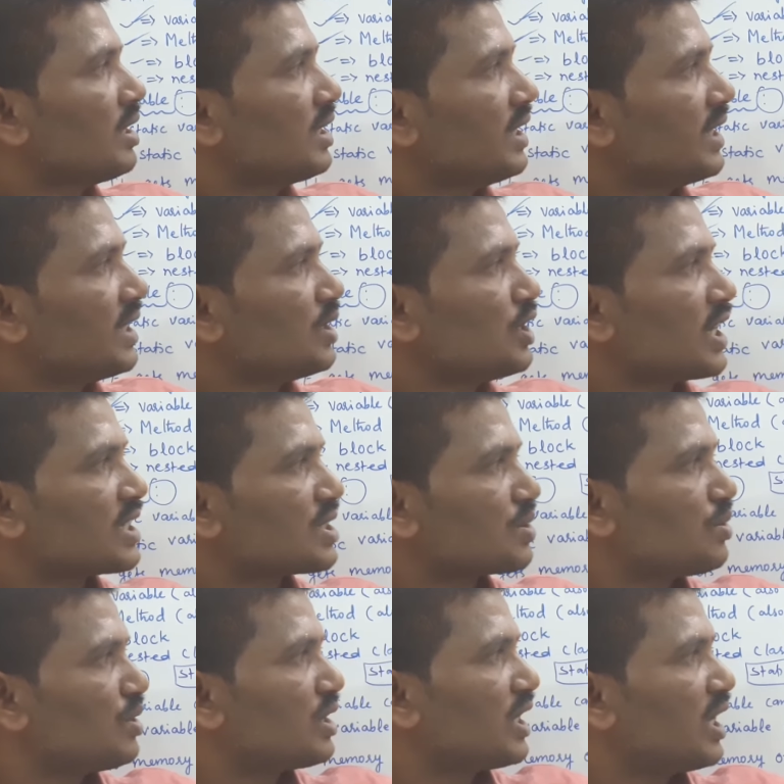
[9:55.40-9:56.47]
it is
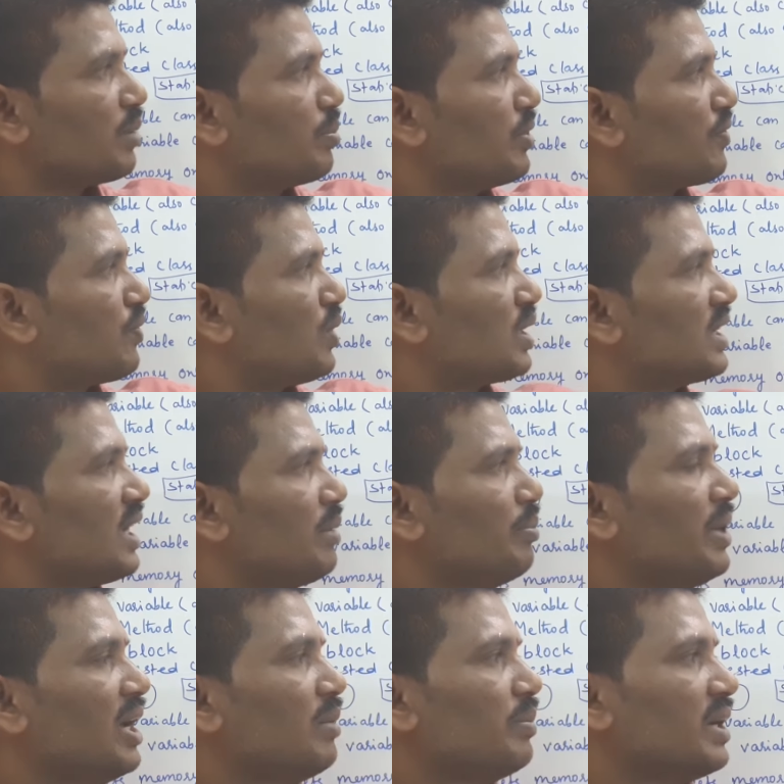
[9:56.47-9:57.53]
executed before the
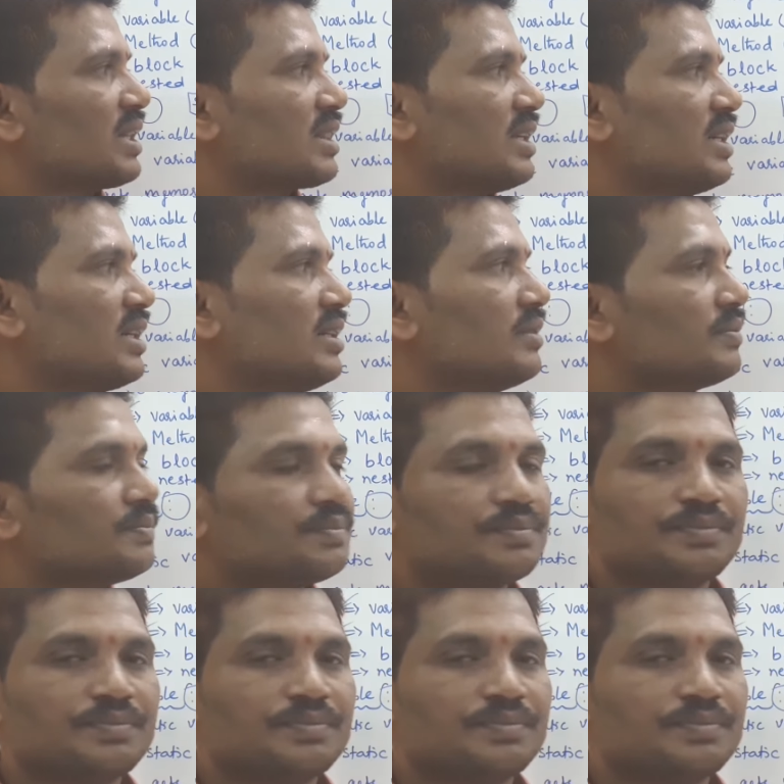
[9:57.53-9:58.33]
main method,